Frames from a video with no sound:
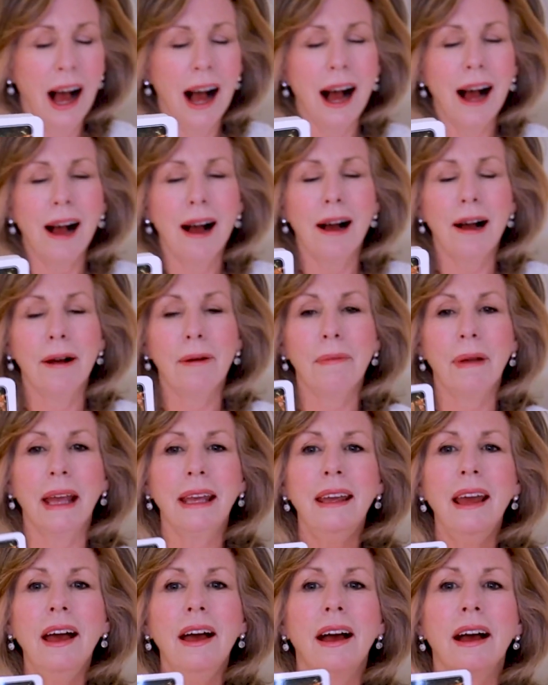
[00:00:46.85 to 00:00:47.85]
Um,
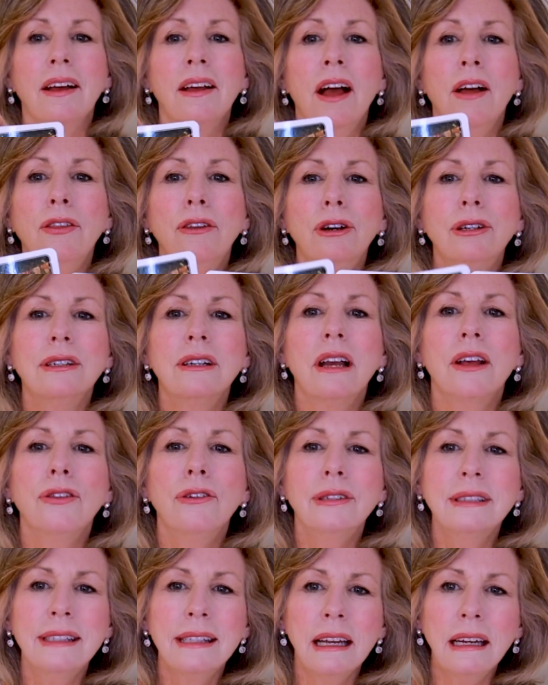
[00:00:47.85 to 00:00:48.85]
yeah, they're
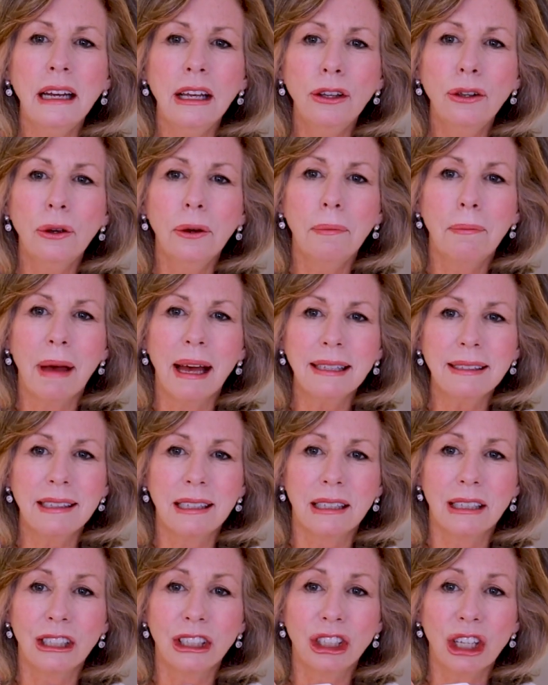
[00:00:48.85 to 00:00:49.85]
they're sending you a
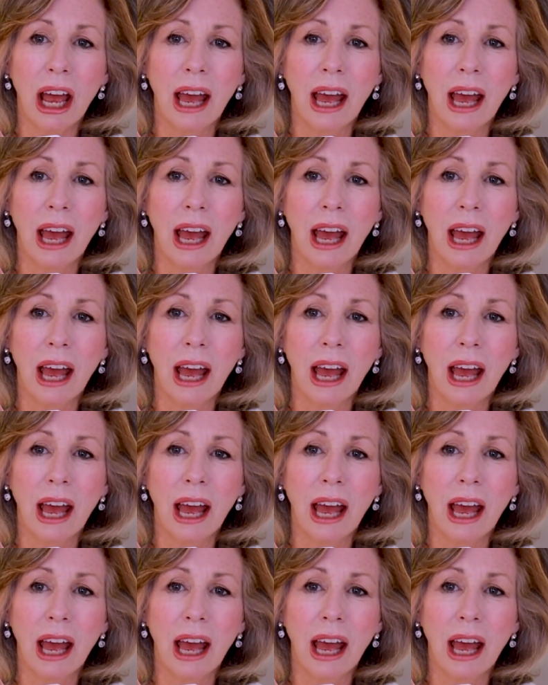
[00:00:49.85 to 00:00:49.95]
message,